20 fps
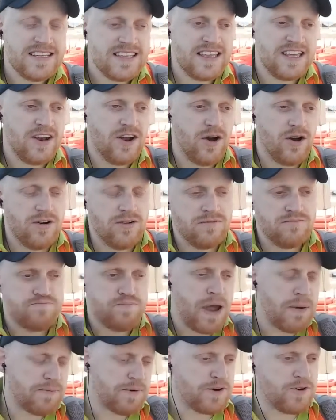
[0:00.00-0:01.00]
you know,
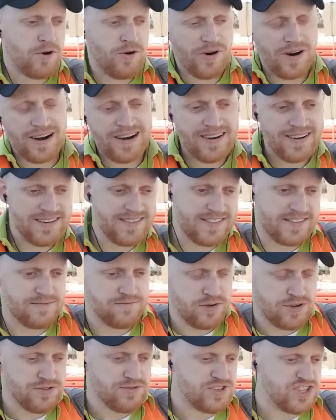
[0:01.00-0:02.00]
peppercorns
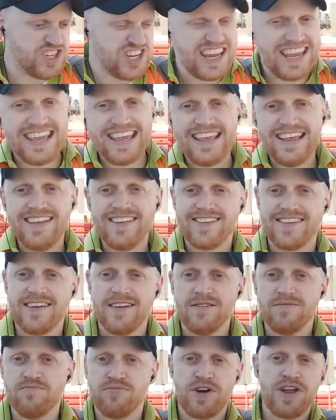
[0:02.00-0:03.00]
and blue cheese
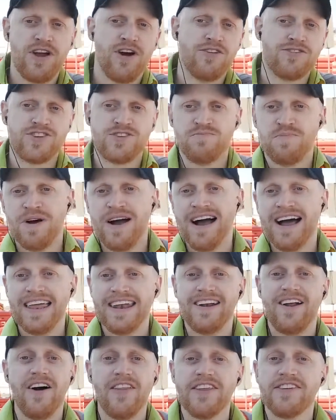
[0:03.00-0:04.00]
and a brioche bun
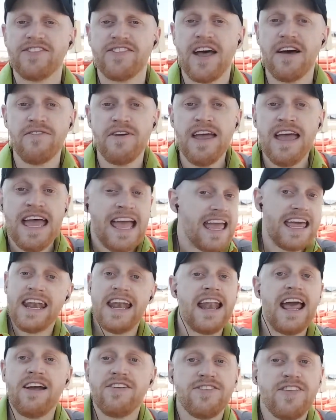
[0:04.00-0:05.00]
and all this stuff, In
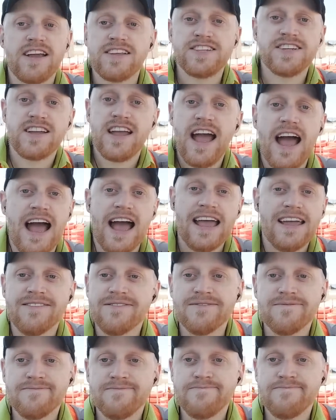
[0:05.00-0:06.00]
N Out's not your guy.
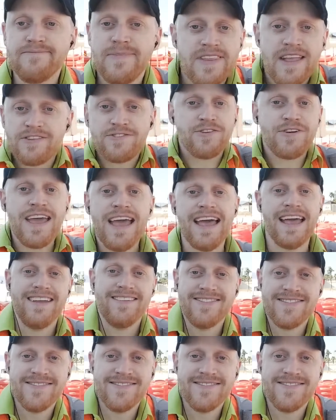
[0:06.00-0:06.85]
And that's okay.